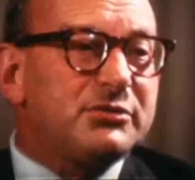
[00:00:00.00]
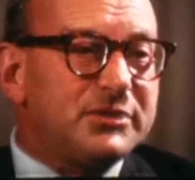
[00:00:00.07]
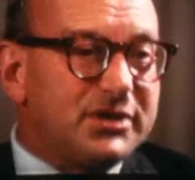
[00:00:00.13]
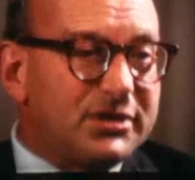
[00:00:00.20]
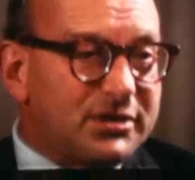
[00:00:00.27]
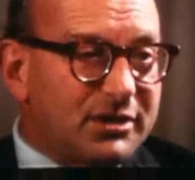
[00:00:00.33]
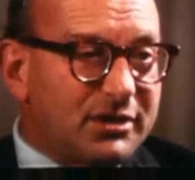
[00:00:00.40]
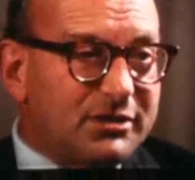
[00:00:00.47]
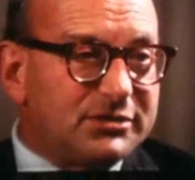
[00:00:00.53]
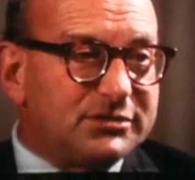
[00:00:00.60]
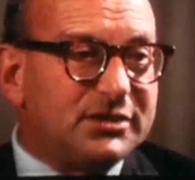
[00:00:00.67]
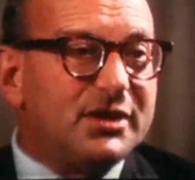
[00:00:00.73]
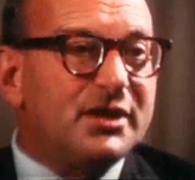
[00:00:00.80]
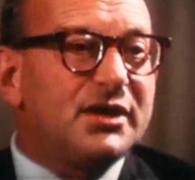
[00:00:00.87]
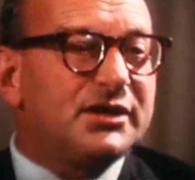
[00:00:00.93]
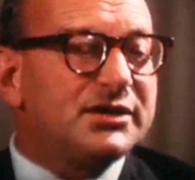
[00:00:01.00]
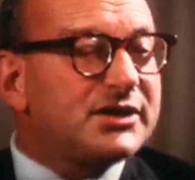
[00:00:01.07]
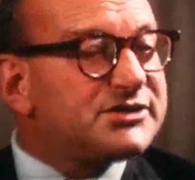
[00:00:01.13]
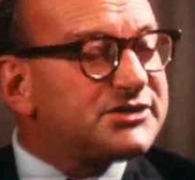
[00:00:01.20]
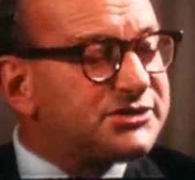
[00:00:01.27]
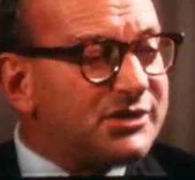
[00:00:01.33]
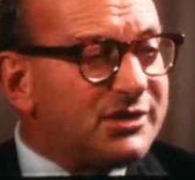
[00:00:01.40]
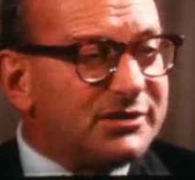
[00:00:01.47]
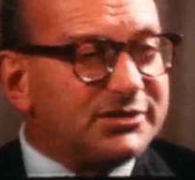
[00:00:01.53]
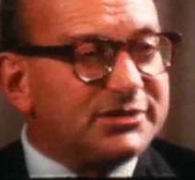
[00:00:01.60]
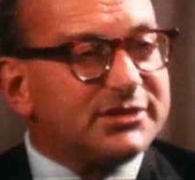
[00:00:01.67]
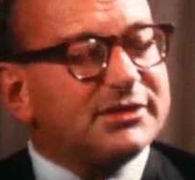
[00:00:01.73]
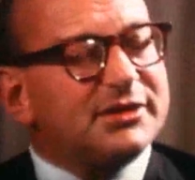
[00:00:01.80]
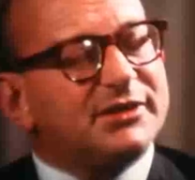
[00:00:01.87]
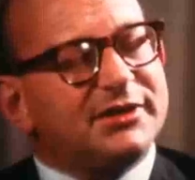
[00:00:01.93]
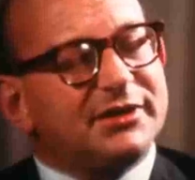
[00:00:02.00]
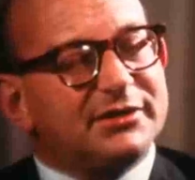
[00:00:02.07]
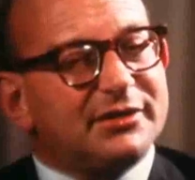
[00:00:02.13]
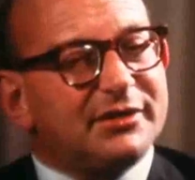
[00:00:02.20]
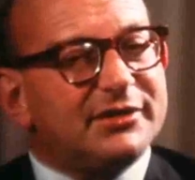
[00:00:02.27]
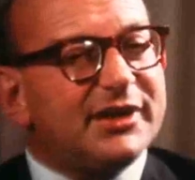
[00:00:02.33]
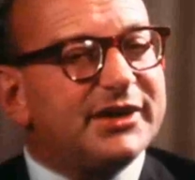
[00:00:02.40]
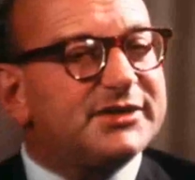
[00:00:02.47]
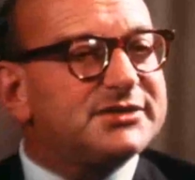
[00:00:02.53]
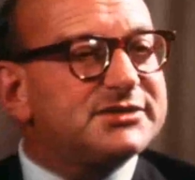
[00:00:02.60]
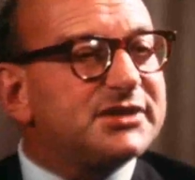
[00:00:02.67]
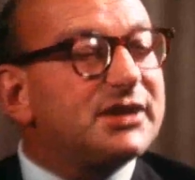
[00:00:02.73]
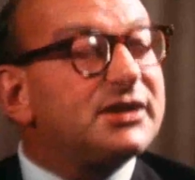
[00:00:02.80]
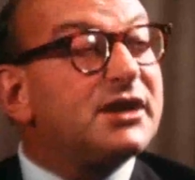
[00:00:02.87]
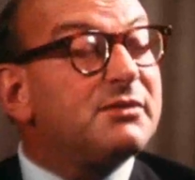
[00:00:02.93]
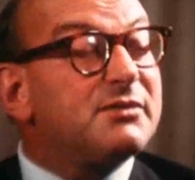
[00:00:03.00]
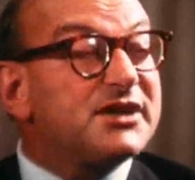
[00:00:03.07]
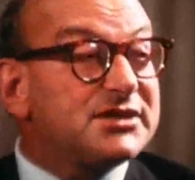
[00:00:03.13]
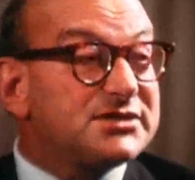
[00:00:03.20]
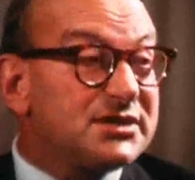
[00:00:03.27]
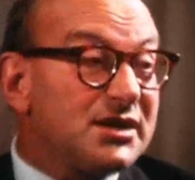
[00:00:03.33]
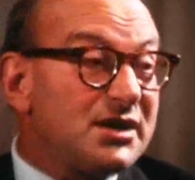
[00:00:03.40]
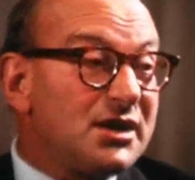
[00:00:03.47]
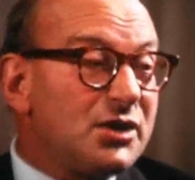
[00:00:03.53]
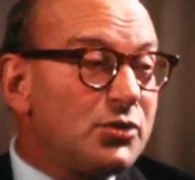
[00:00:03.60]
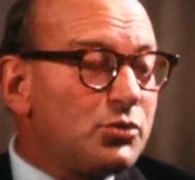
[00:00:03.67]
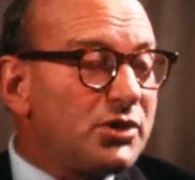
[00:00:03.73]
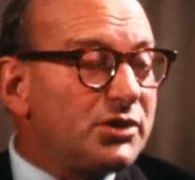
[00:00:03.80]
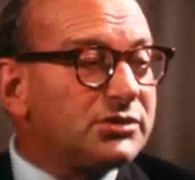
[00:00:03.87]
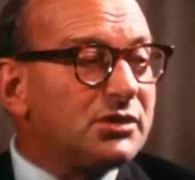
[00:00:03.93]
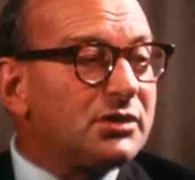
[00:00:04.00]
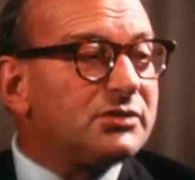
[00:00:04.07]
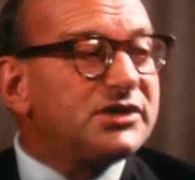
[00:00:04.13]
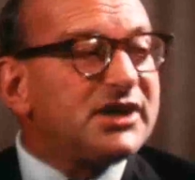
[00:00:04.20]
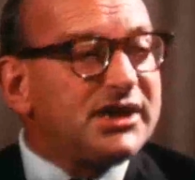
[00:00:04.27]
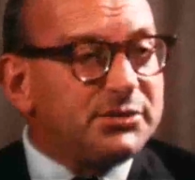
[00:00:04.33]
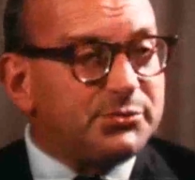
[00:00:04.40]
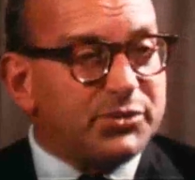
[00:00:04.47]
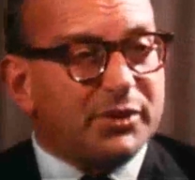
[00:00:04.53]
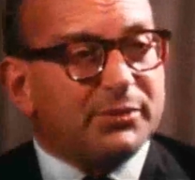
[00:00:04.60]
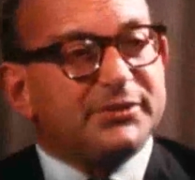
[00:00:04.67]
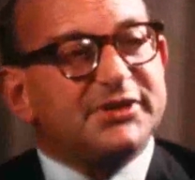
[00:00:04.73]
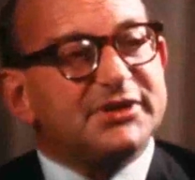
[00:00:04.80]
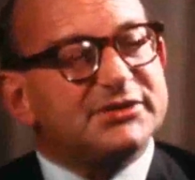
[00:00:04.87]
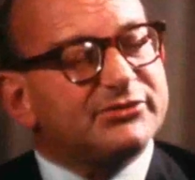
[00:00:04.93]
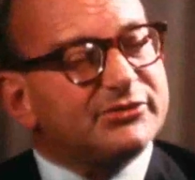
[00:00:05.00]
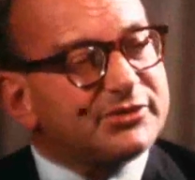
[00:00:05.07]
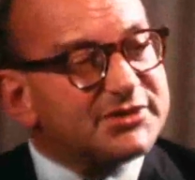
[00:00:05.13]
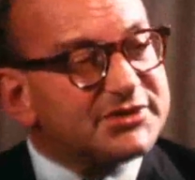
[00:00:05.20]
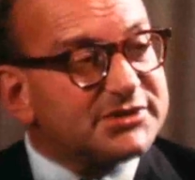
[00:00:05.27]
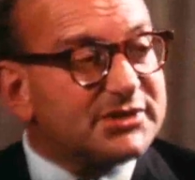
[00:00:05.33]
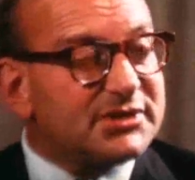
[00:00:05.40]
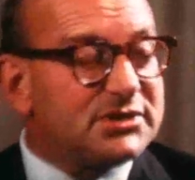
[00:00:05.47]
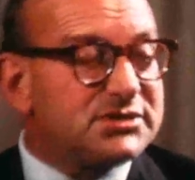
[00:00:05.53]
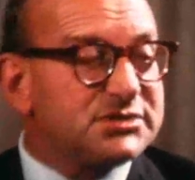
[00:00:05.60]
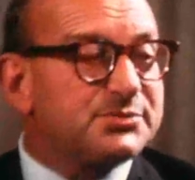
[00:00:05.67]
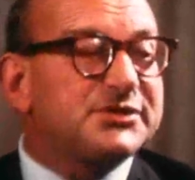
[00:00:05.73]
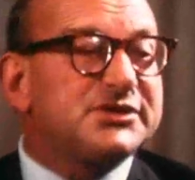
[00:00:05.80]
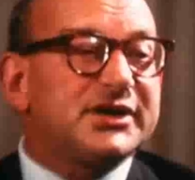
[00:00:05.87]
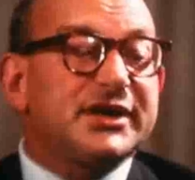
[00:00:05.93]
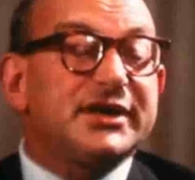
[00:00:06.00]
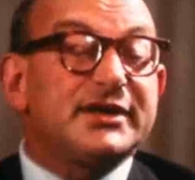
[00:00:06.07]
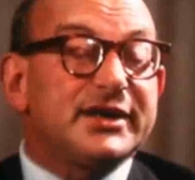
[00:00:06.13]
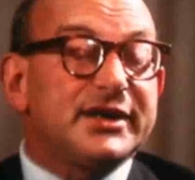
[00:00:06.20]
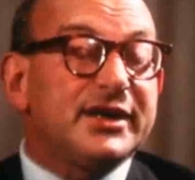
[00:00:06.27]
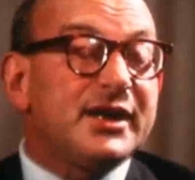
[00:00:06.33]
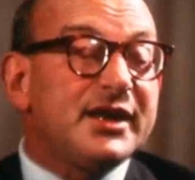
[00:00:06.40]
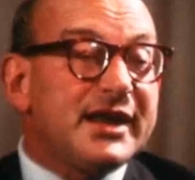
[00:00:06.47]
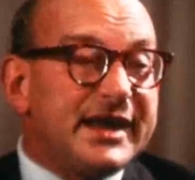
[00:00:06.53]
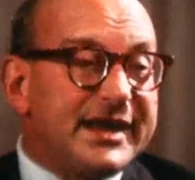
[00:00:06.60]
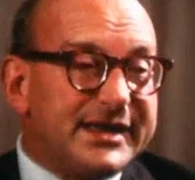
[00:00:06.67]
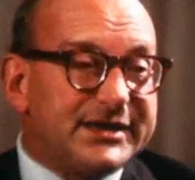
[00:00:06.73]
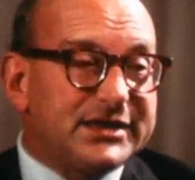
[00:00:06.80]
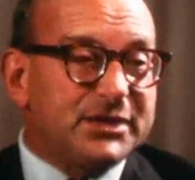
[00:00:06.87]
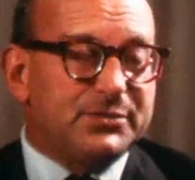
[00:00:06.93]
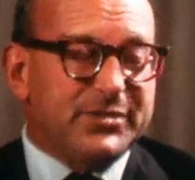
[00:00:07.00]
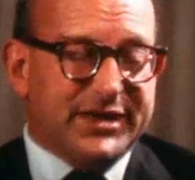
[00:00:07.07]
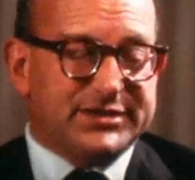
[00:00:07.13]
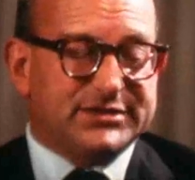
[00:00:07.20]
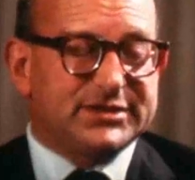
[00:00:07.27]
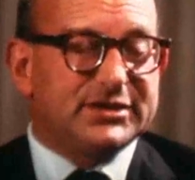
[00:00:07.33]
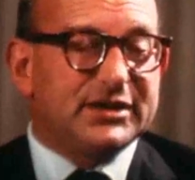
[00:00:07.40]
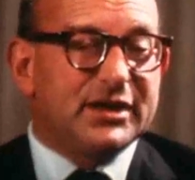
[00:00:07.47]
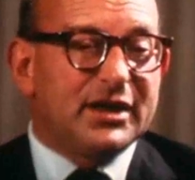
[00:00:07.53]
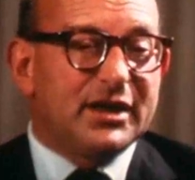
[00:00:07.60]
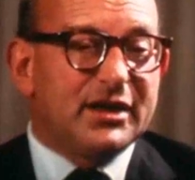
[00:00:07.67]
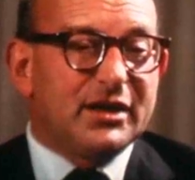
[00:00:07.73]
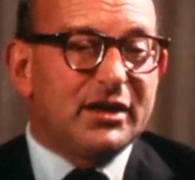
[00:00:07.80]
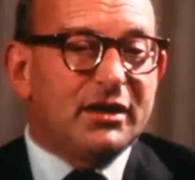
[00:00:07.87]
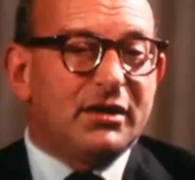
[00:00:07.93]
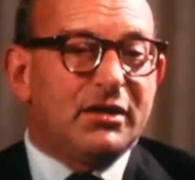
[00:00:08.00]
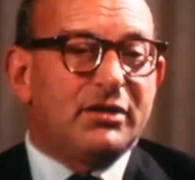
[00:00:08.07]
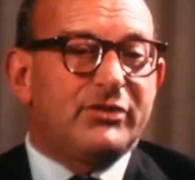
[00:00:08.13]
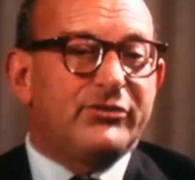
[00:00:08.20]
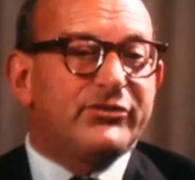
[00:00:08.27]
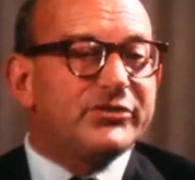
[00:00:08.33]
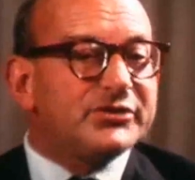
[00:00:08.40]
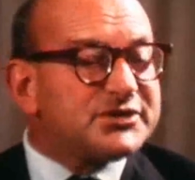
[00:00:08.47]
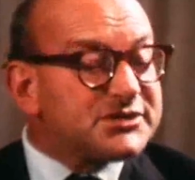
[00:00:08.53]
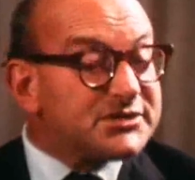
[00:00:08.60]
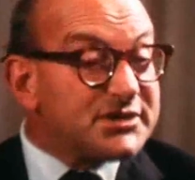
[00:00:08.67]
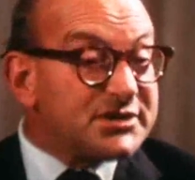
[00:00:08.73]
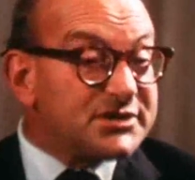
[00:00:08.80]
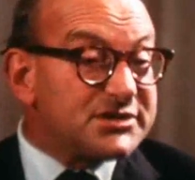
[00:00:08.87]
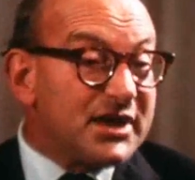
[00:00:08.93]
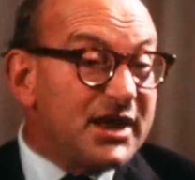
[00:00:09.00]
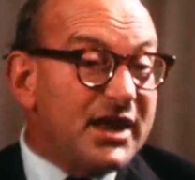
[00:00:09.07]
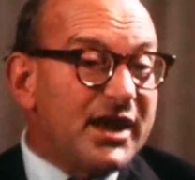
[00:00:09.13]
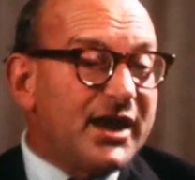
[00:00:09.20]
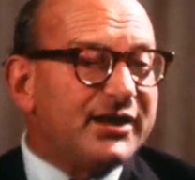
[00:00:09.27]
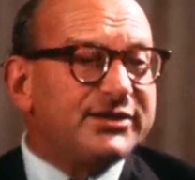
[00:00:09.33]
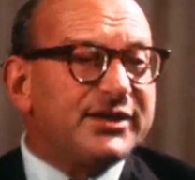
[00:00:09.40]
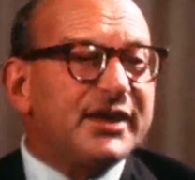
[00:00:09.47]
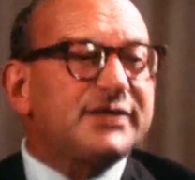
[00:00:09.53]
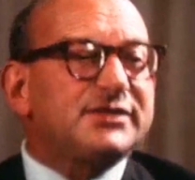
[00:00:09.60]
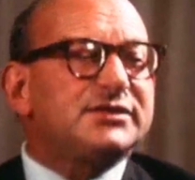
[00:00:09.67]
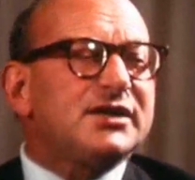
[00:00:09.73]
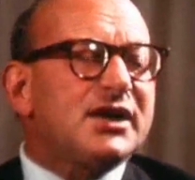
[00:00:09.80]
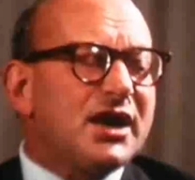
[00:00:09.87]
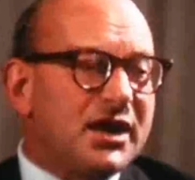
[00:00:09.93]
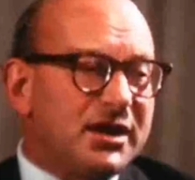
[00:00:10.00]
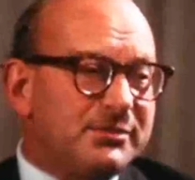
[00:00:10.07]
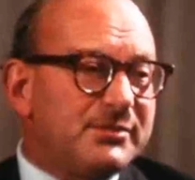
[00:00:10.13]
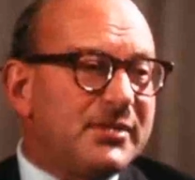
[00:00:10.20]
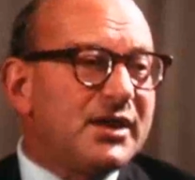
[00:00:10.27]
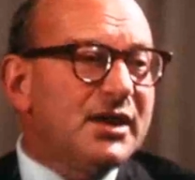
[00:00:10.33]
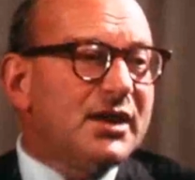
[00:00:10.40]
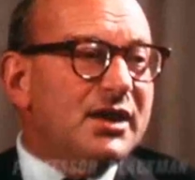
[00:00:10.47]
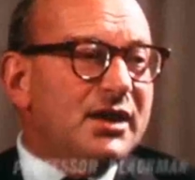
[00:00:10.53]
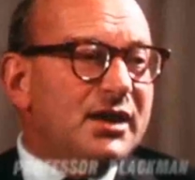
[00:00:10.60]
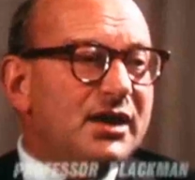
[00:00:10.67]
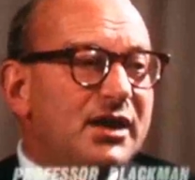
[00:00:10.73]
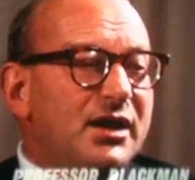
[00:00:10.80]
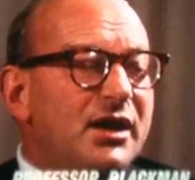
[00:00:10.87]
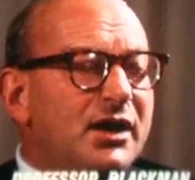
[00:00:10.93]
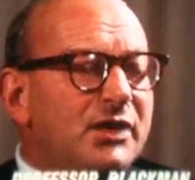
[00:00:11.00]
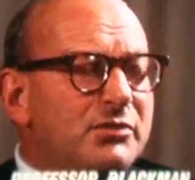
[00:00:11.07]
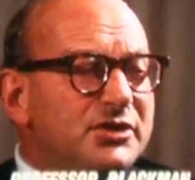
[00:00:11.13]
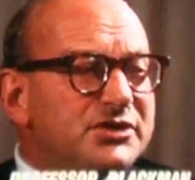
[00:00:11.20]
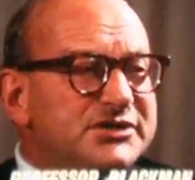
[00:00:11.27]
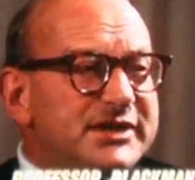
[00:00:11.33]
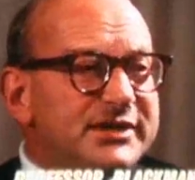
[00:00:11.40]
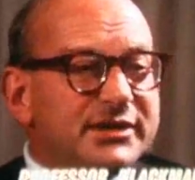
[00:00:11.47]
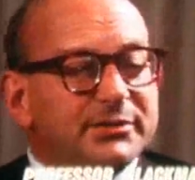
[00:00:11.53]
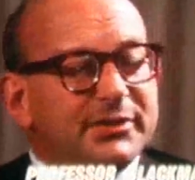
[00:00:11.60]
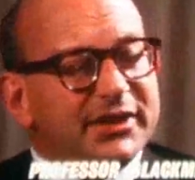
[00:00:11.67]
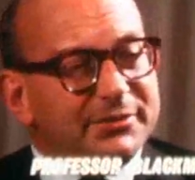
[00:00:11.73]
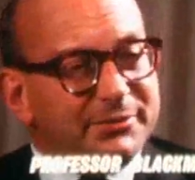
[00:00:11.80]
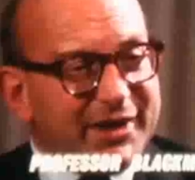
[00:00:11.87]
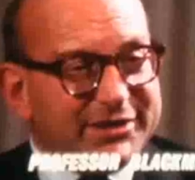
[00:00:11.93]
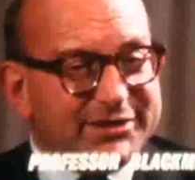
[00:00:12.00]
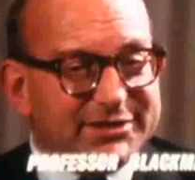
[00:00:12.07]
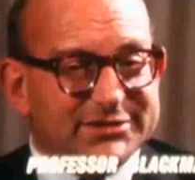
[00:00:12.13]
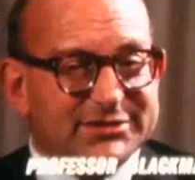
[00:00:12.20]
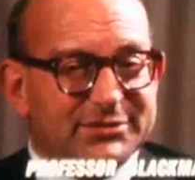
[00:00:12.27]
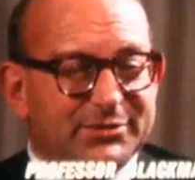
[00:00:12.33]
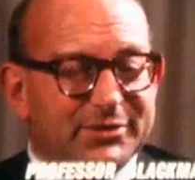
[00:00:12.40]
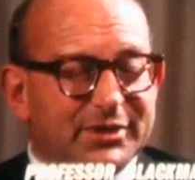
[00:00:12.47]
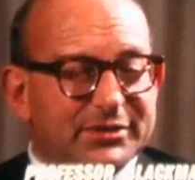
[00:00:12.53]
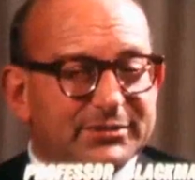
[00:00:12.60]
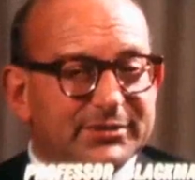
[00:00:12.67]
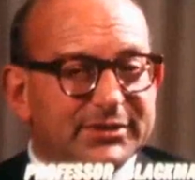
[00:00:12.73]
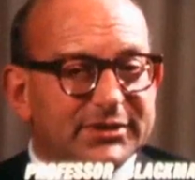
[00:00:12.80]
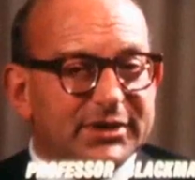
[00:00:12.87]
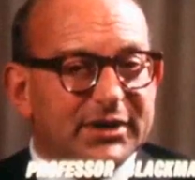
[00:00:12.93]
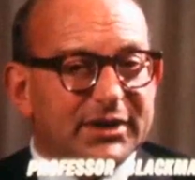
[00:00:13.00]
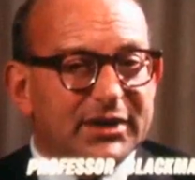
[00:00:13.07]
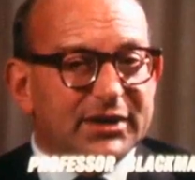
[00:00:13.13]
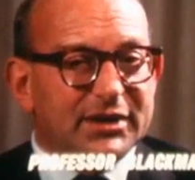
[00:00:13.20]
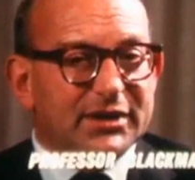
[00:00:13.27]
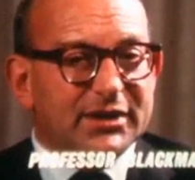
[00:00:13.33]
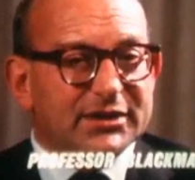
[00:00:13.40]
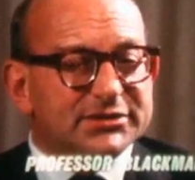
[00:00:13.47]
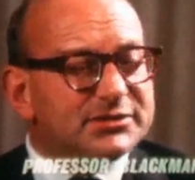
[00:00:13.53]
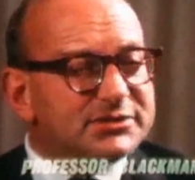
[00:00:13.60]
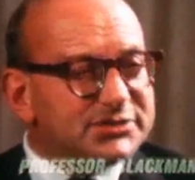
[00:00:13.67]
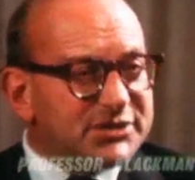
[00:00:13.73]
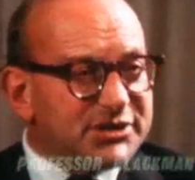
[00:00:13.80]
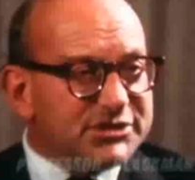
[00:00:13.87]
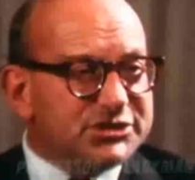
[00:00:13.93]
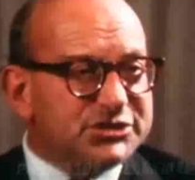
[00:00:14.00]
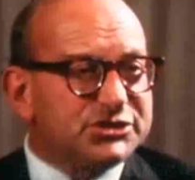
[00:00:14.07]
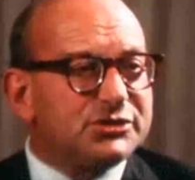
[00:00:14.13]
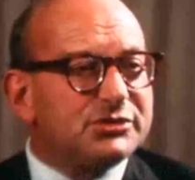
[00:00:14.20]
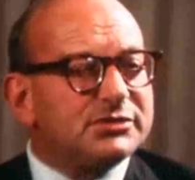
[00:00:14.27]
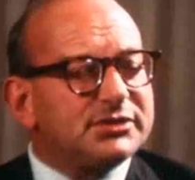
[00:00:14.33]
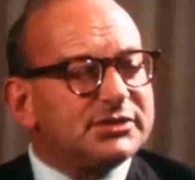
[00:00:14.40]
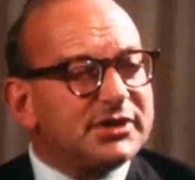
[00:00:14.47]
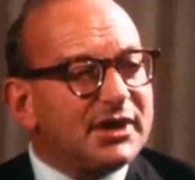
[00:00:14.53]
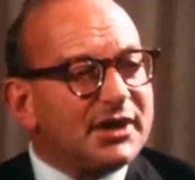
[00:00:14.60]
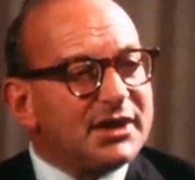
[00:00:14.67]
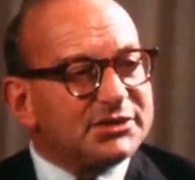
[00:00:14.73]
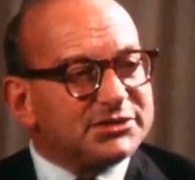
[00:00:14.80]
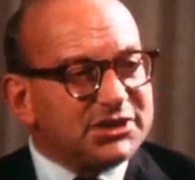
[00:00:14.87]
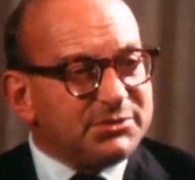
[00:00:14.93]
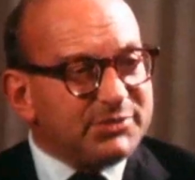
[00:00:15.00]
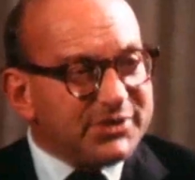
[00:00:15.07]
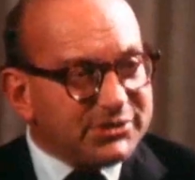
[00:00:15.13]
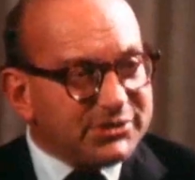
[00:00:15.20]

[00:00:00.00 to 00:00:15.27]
work on, I started at Göttingen on lattice dynamics, worked on heat properties of crystals, particularly heat capacity of crystals. At that time, I was in the mathematics department as a research student. G.P.